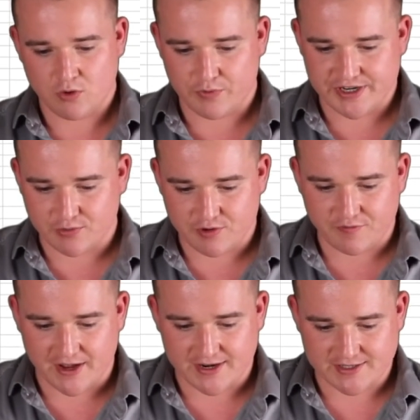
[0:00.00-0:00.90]
we didn't
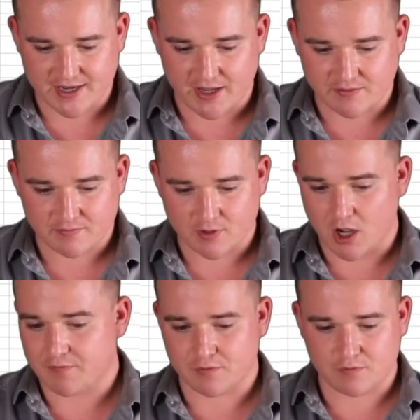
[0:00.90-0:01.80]
refinance again
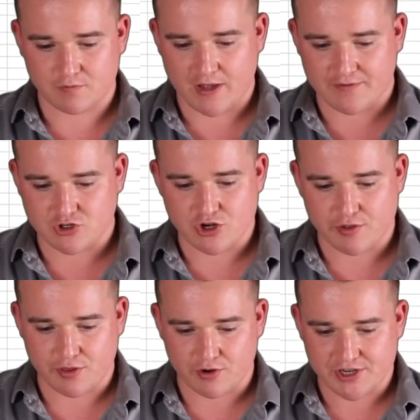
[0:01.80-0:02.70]
off of after year
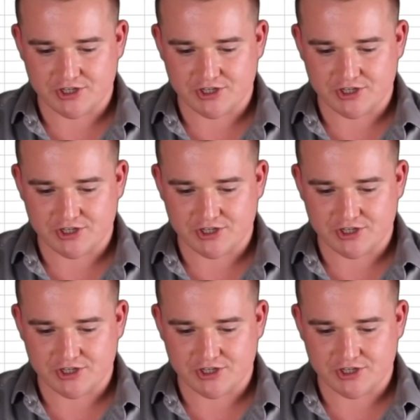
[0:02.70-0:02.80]
thirty.